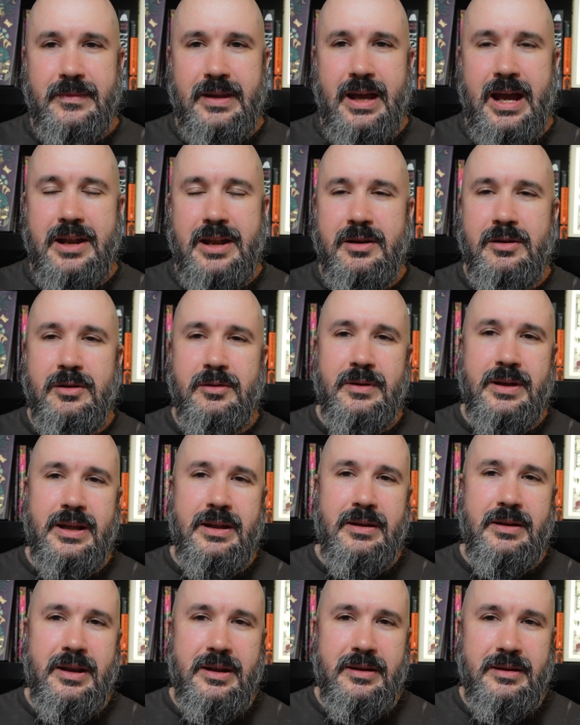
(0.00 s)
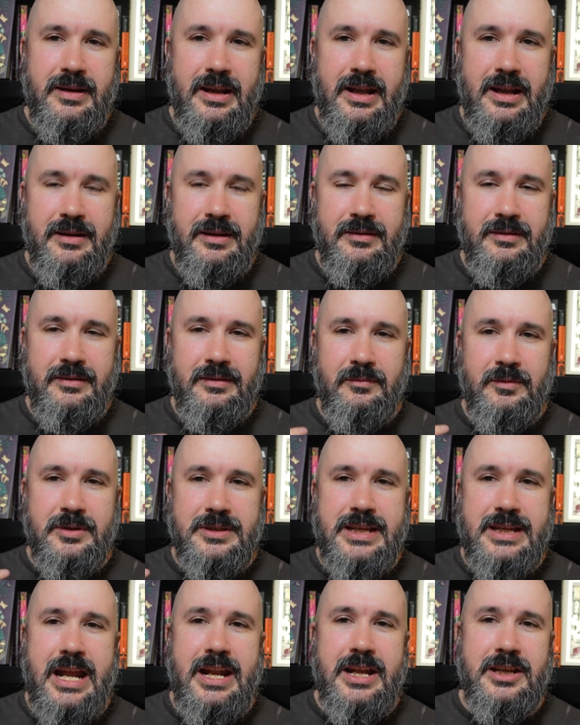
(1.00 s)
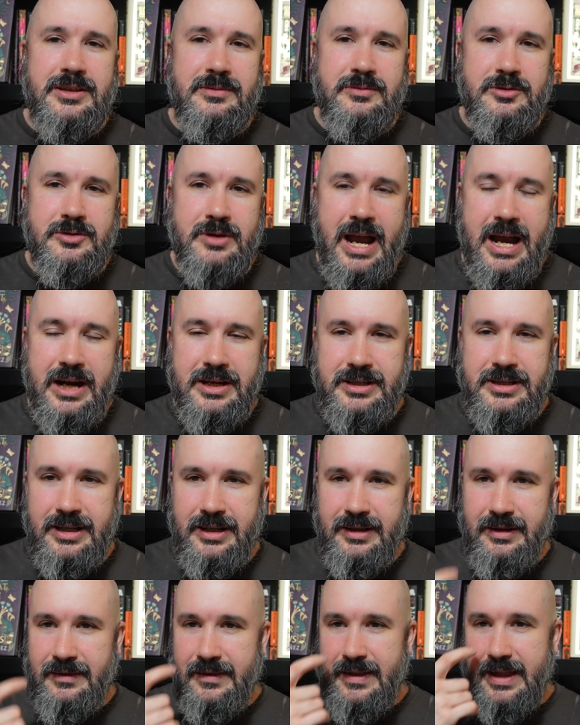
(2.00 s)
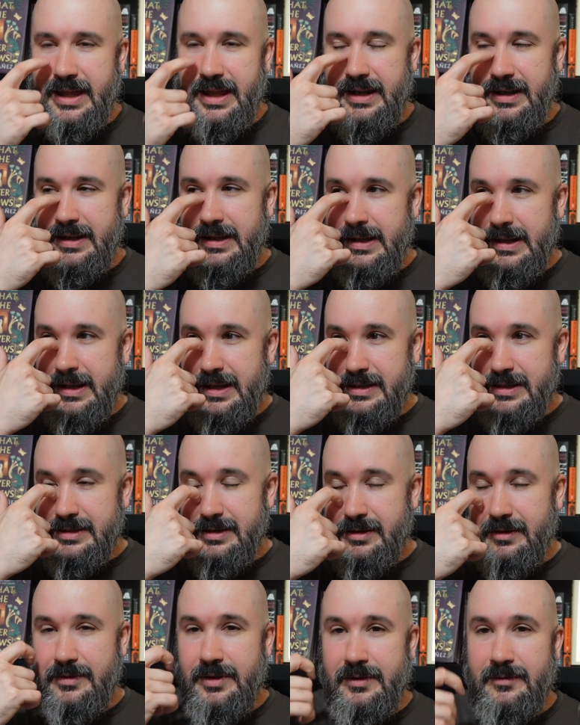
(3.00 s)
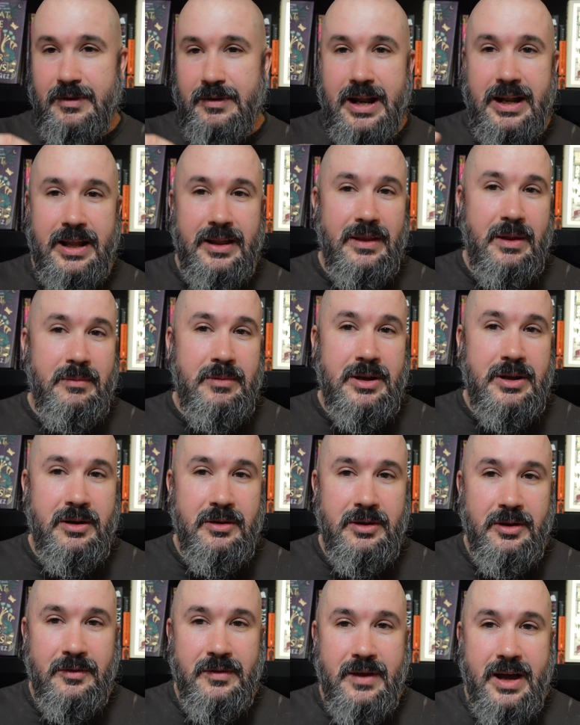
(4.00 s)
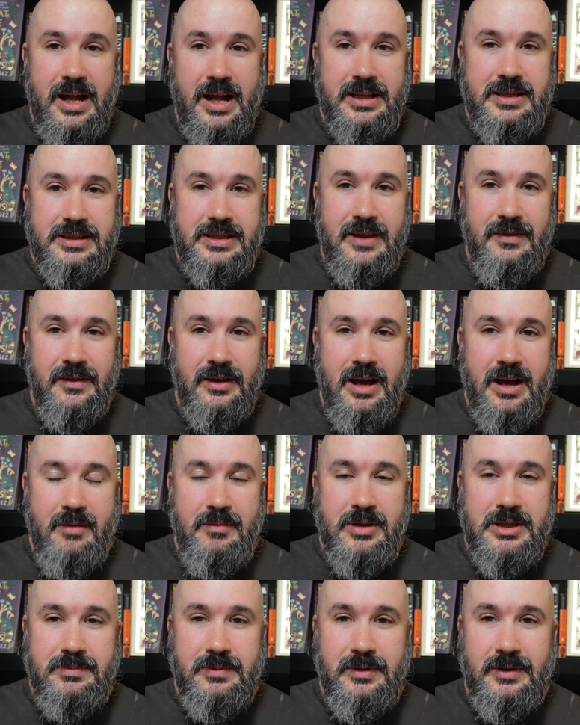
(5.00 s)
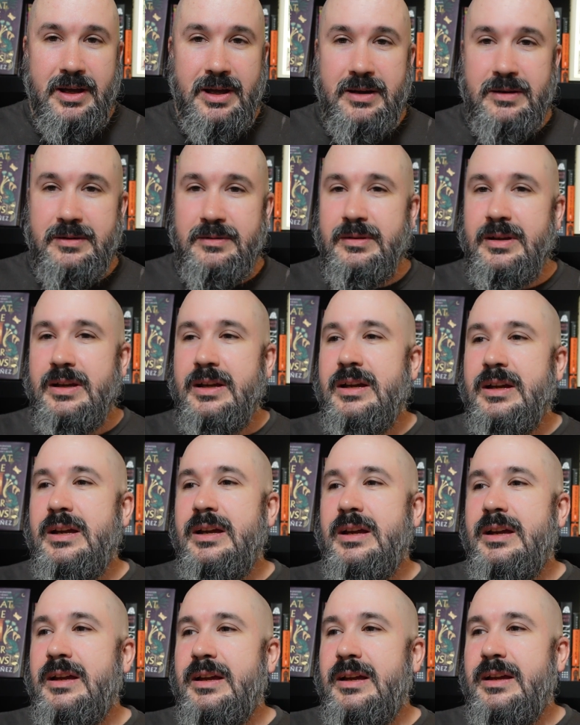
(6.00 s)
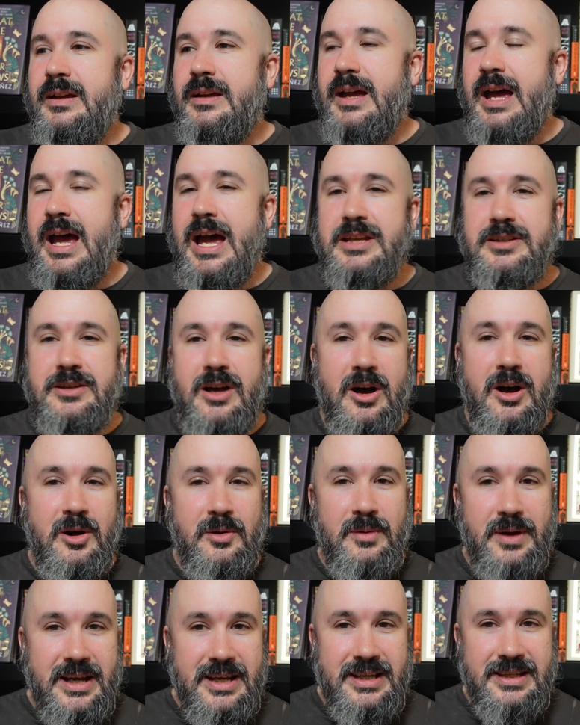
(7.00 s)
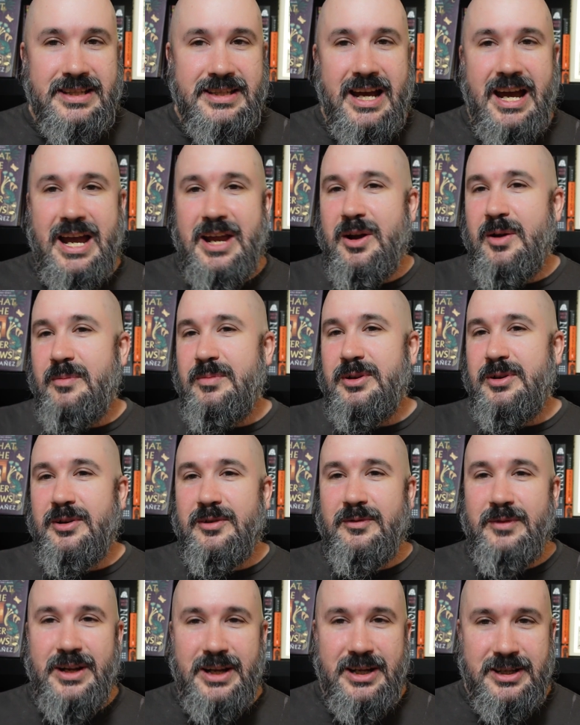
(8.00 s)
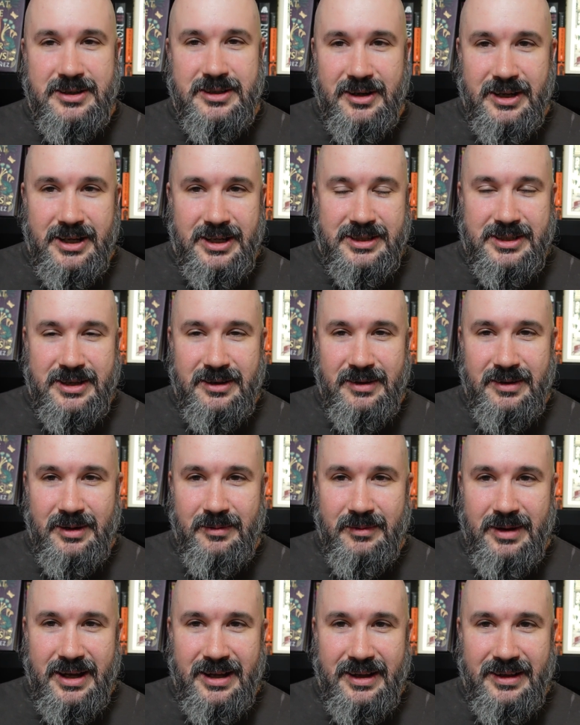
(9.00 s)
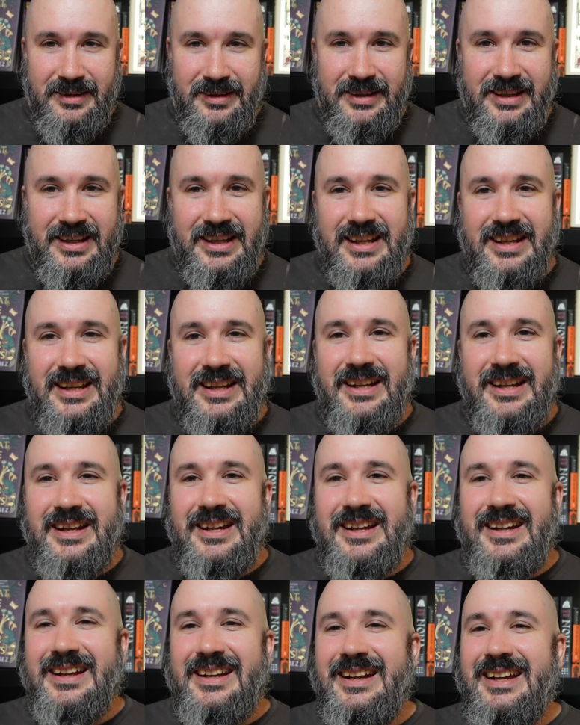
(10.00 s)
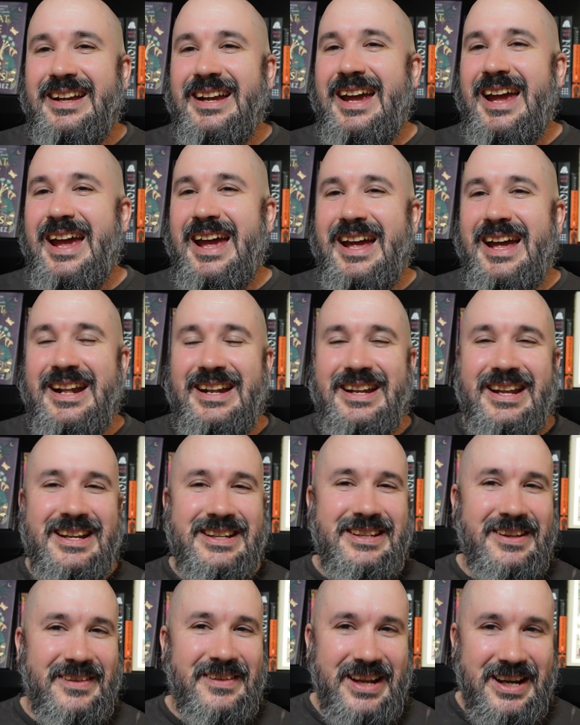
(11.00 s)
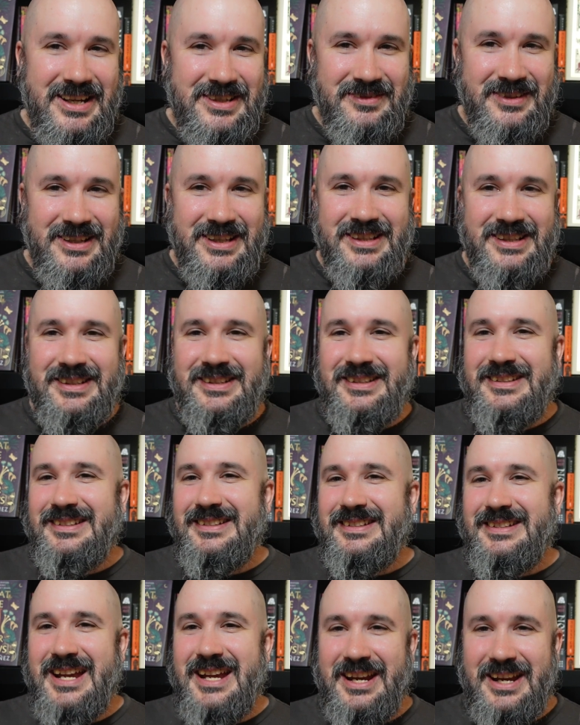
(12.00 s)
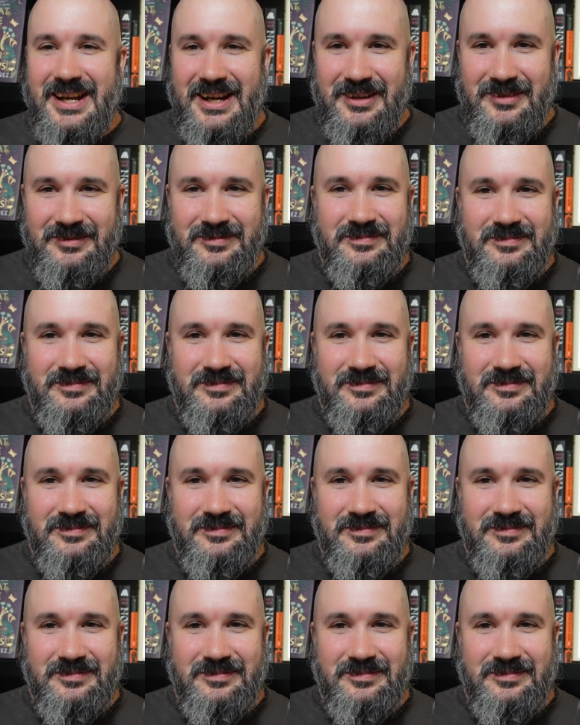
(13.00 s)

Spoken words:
I know it was gaining some traction then. So if you've read it, let me know your thoughts in the comments below. As always, I hope your reading journey is going well. And until the next one, take care.